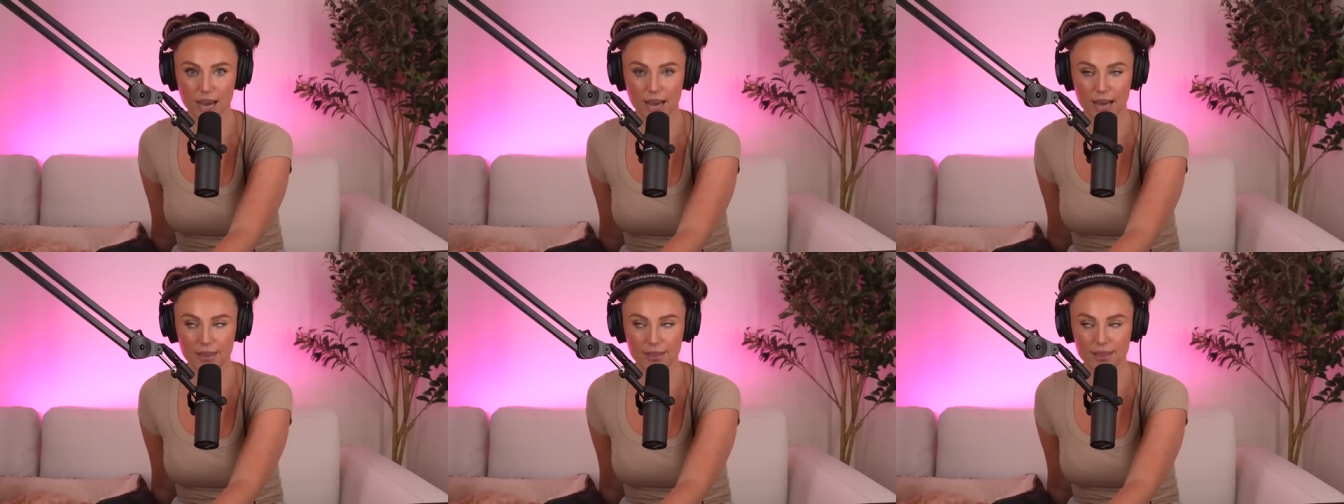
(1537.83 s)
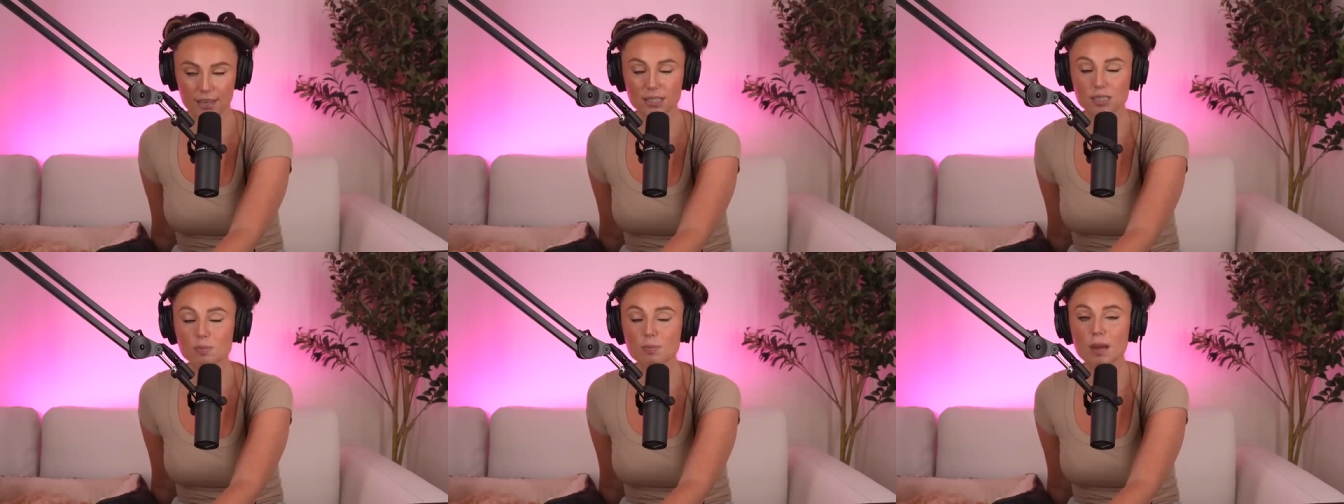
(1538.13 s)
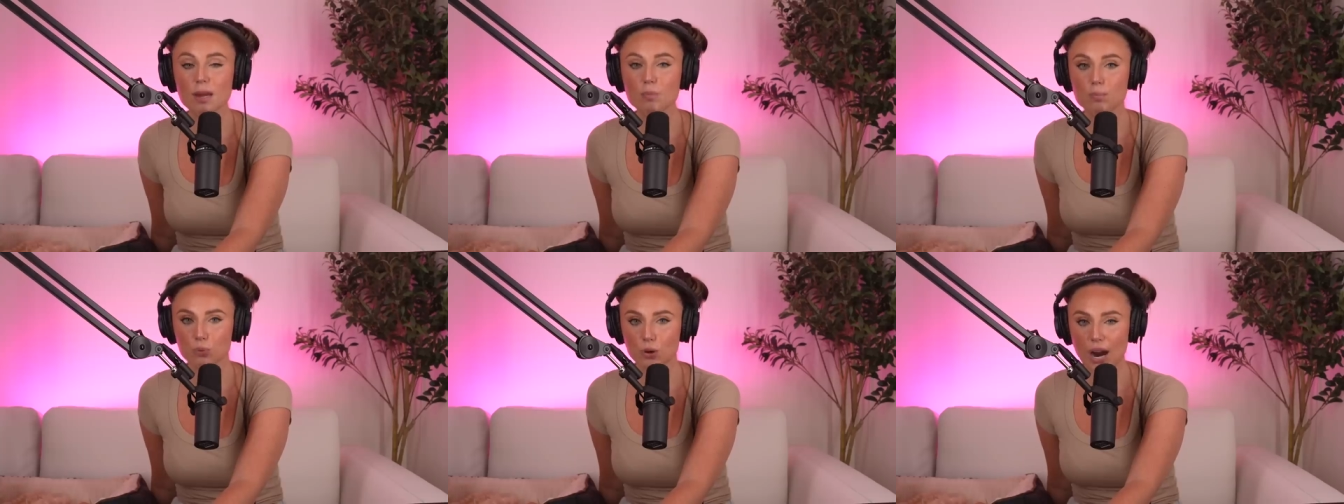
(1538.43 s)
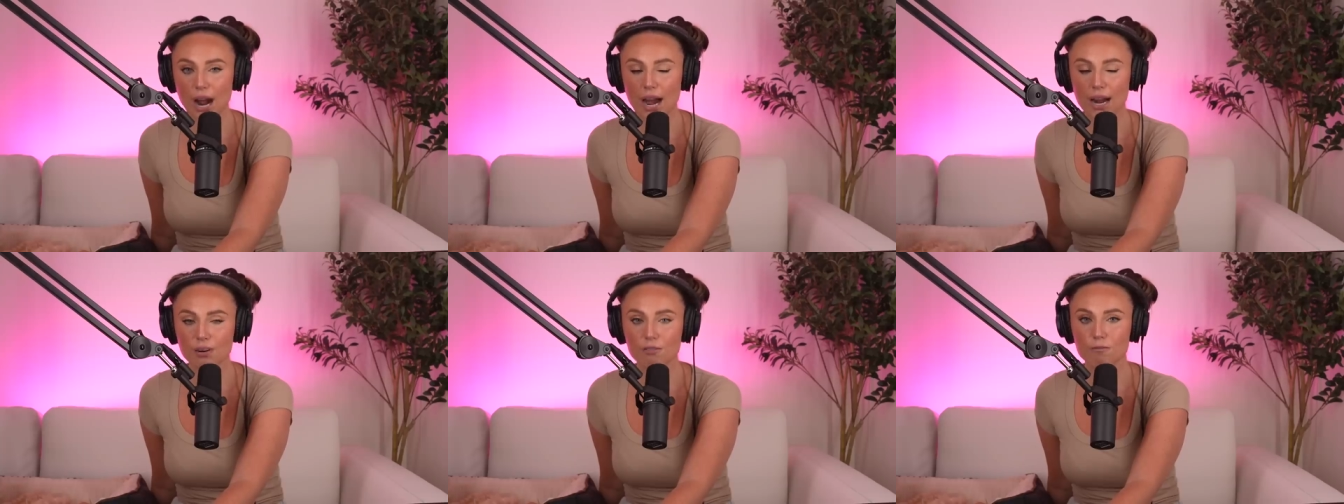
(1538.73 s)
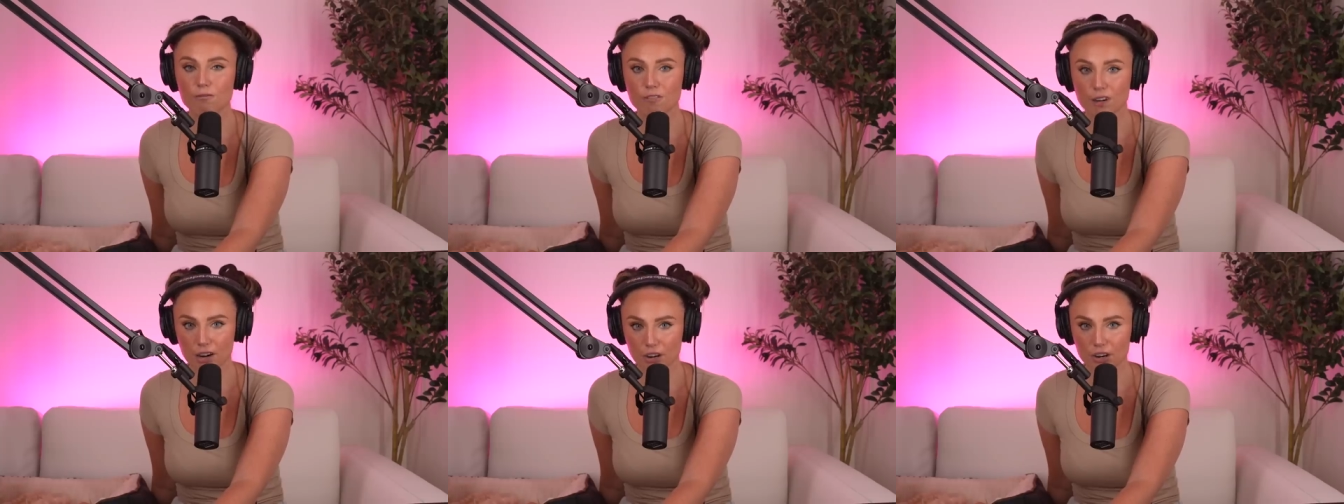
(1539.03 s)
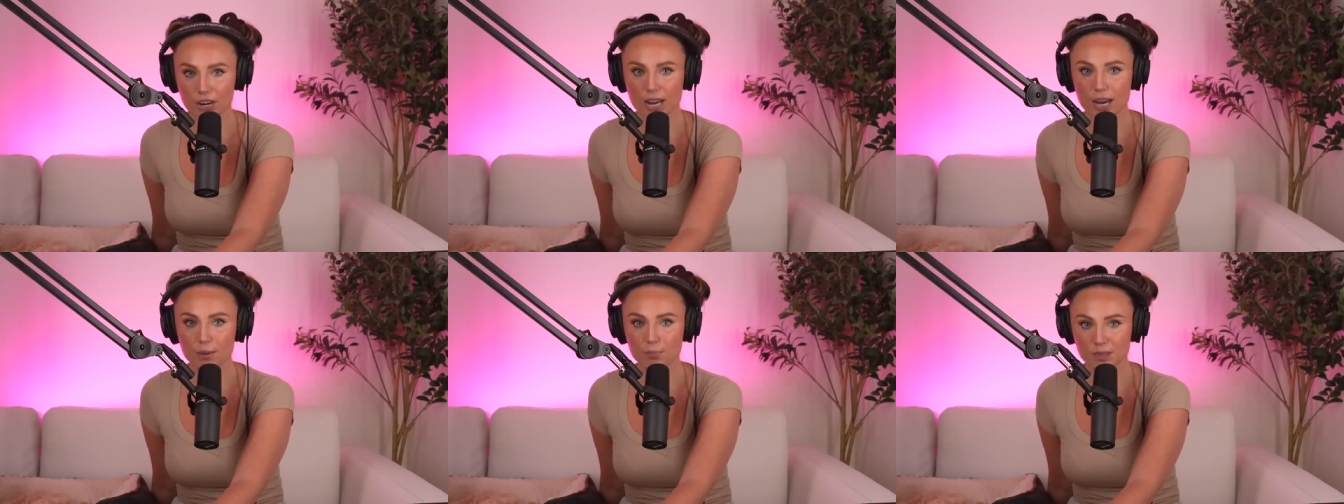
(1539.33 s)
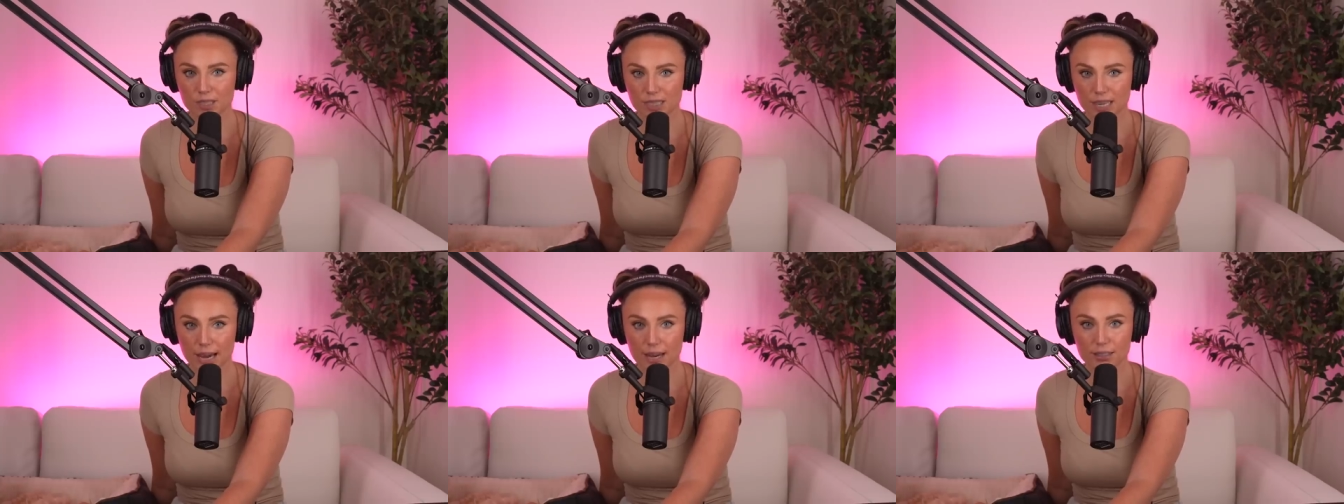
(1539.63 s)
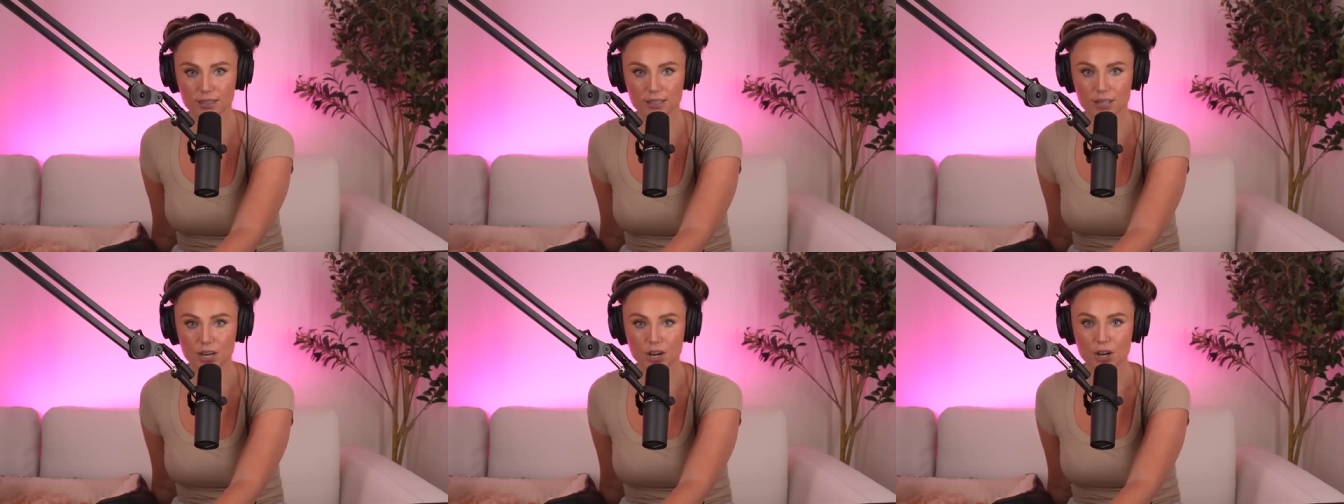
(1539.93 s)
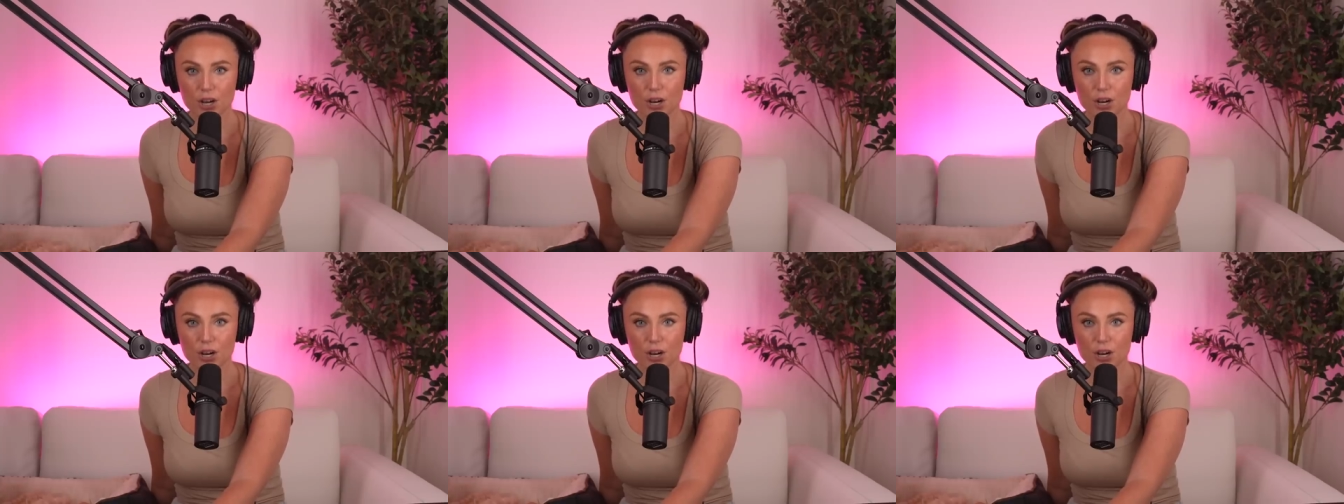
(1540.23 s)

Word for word: and this made Brad very upset.